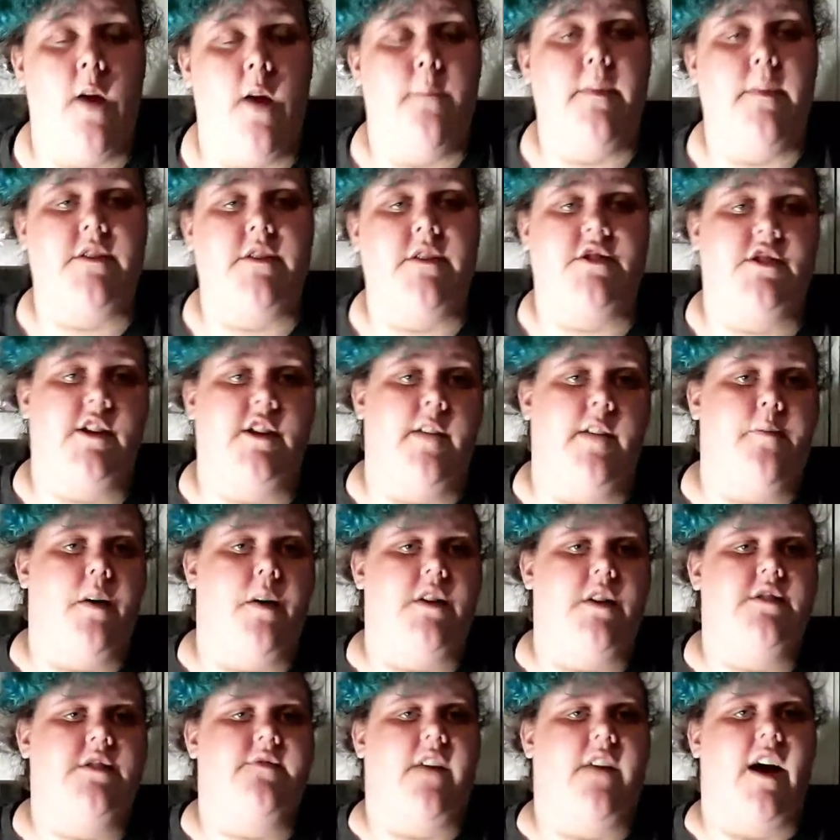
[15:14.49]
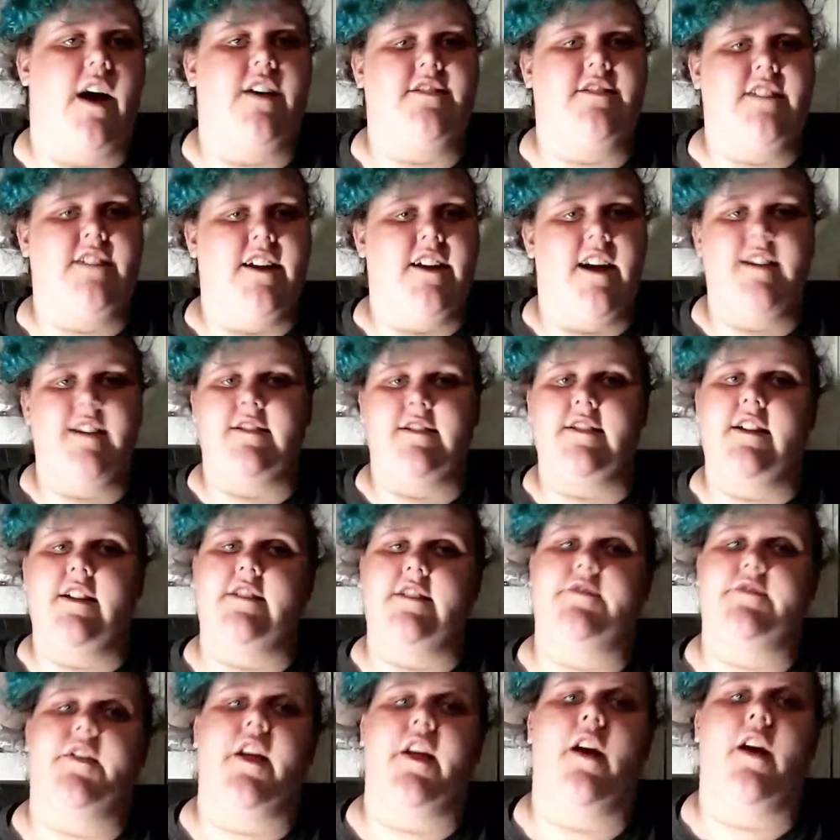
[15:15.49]
Make sure to stay positive. I'll see you guys in the
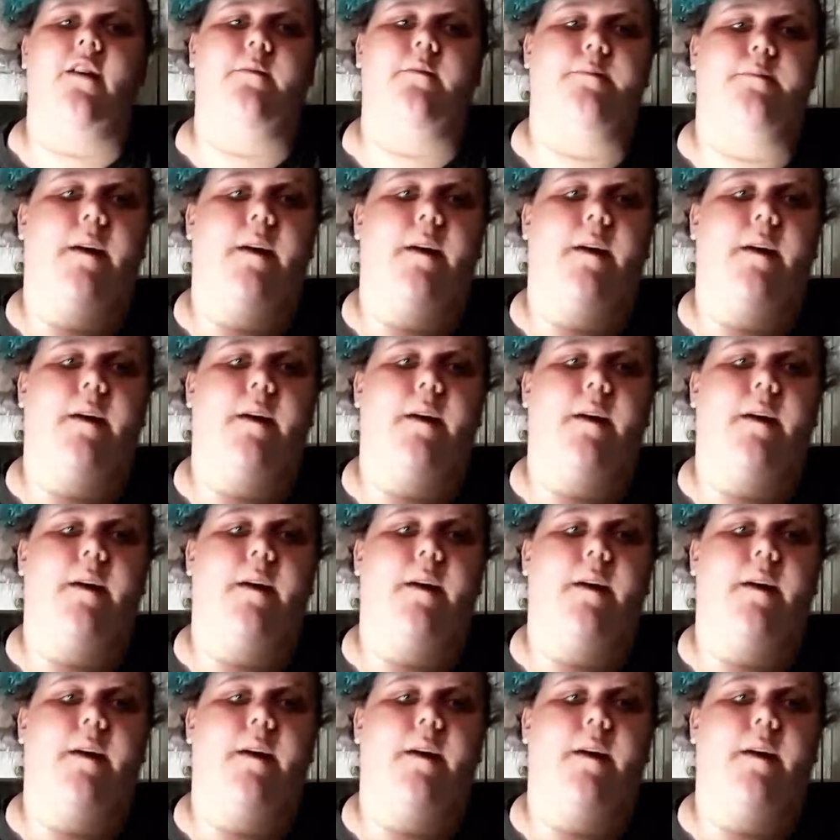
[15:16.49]
next video.